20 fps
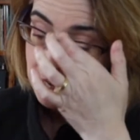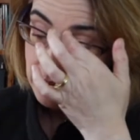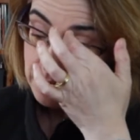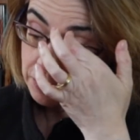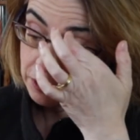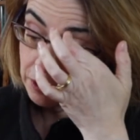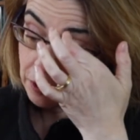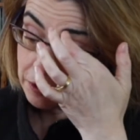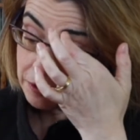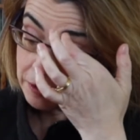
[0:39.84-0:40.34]

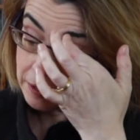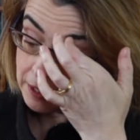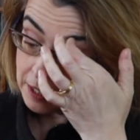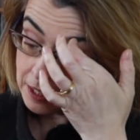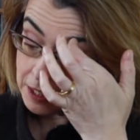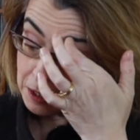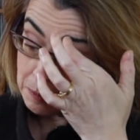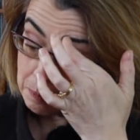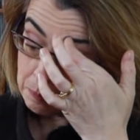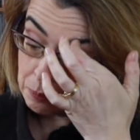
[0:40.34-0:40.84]
So
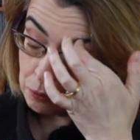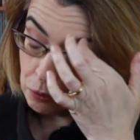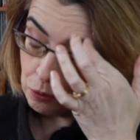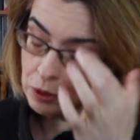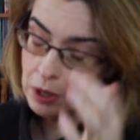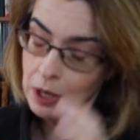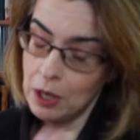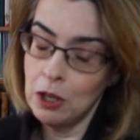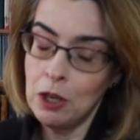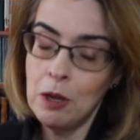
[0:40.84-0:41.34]
this
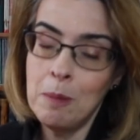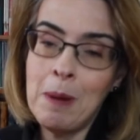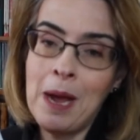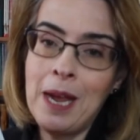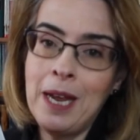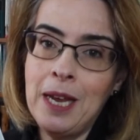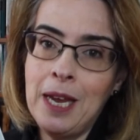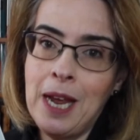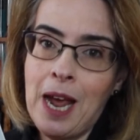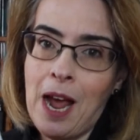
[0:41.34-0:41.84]
book, you
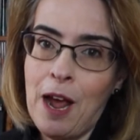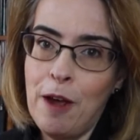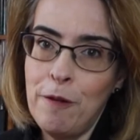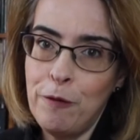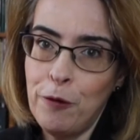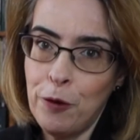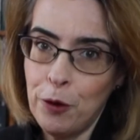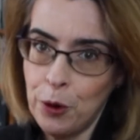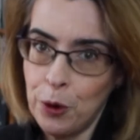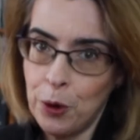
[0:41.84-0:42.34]
may have
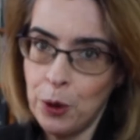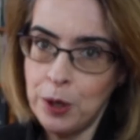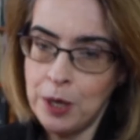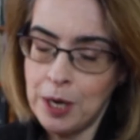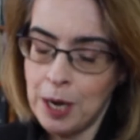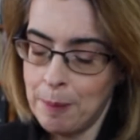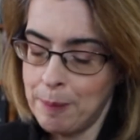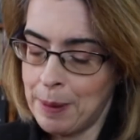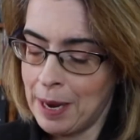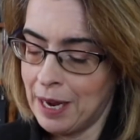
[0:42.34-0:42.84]

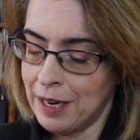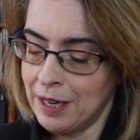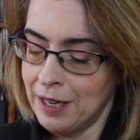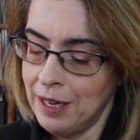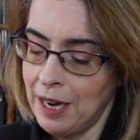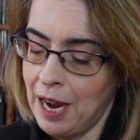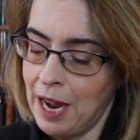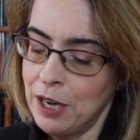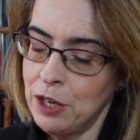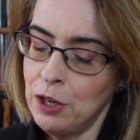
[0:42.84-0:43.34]
heard about
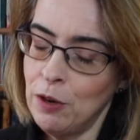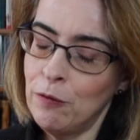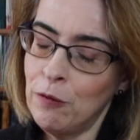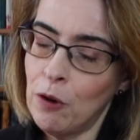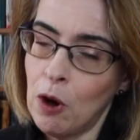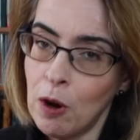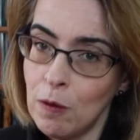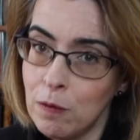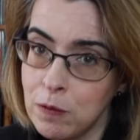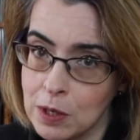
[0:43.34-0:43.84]
it, and you've
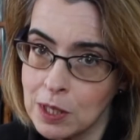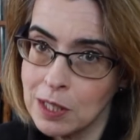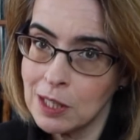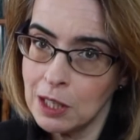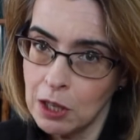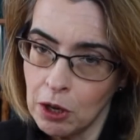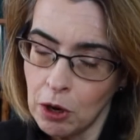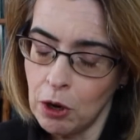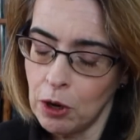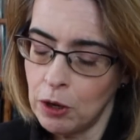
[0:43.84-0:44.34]

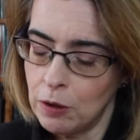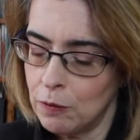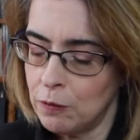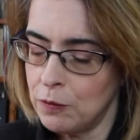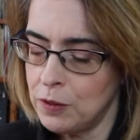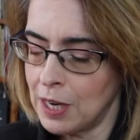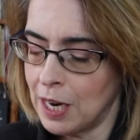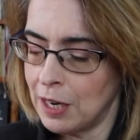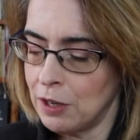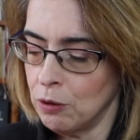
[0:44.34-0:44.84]
obviously heard
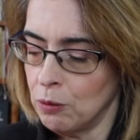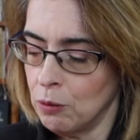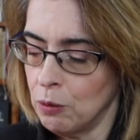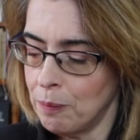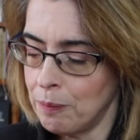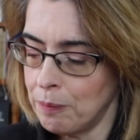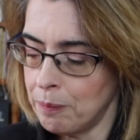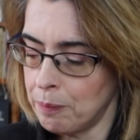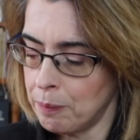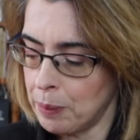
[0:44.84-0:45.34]
of Daniel
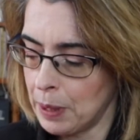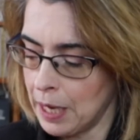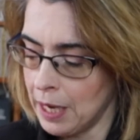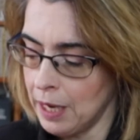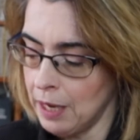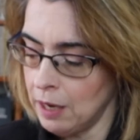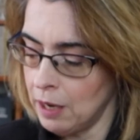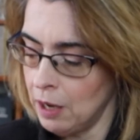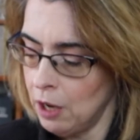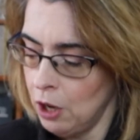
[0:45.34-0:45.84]

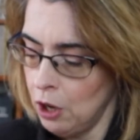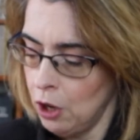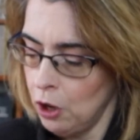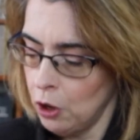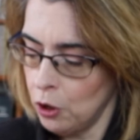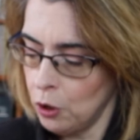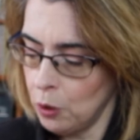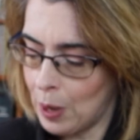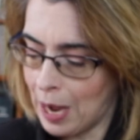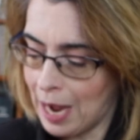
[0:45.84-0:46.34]
Pink,
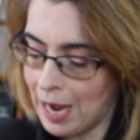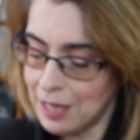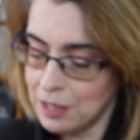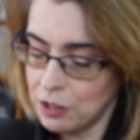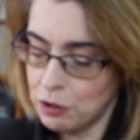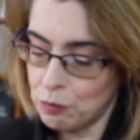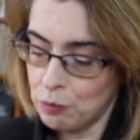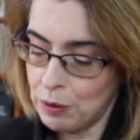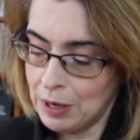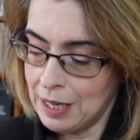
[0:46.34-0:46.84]
who
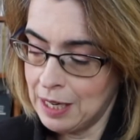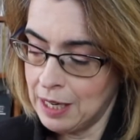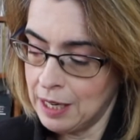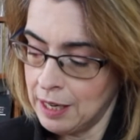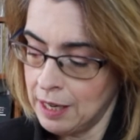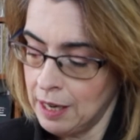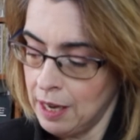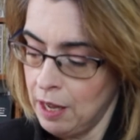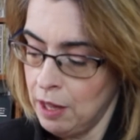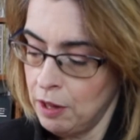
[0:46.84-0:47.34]
has
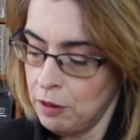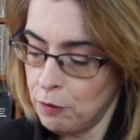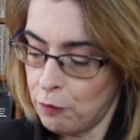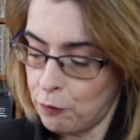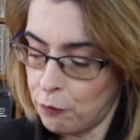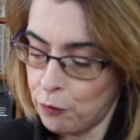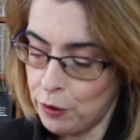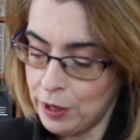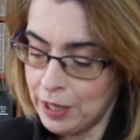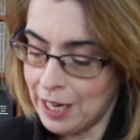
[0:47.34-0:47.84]
written The
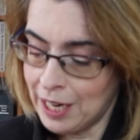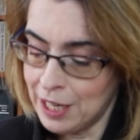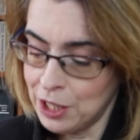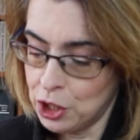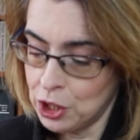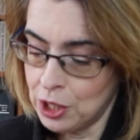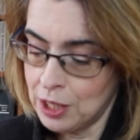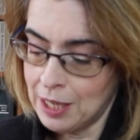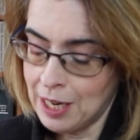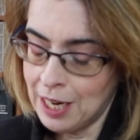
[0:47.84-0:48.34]
Free
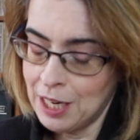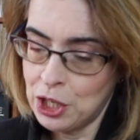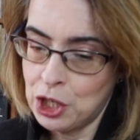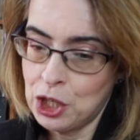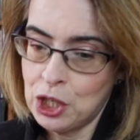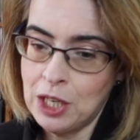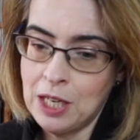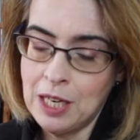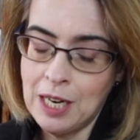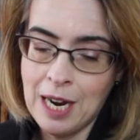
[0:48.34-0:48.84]
Agent
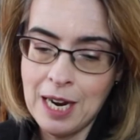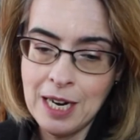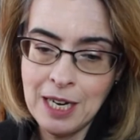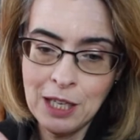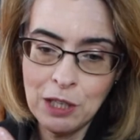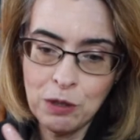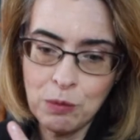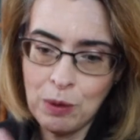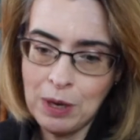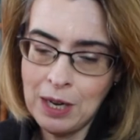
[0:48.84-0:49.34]
Nation and
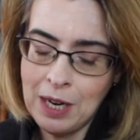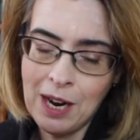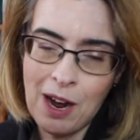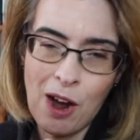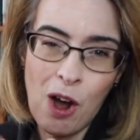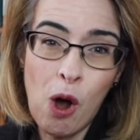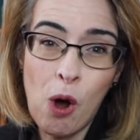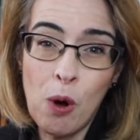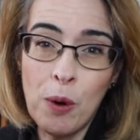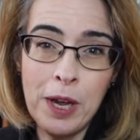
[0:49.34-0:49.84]
he's written a
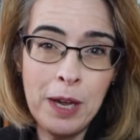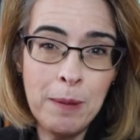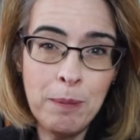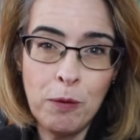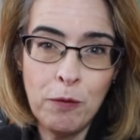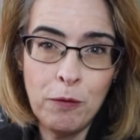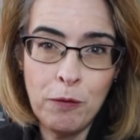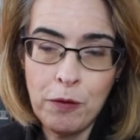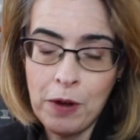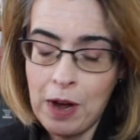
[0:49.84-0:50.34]
whole heap
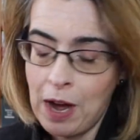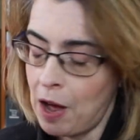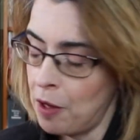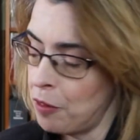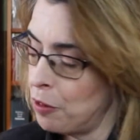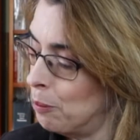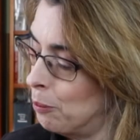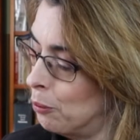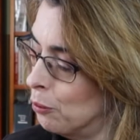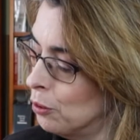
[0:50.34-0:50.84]
of
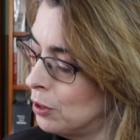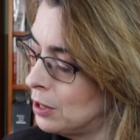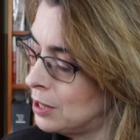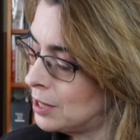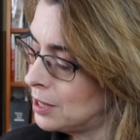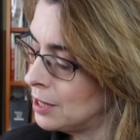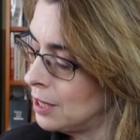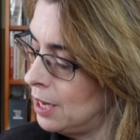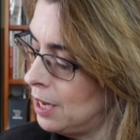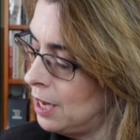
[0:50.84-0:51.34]
other
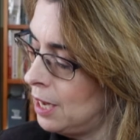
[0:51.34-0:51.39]
books.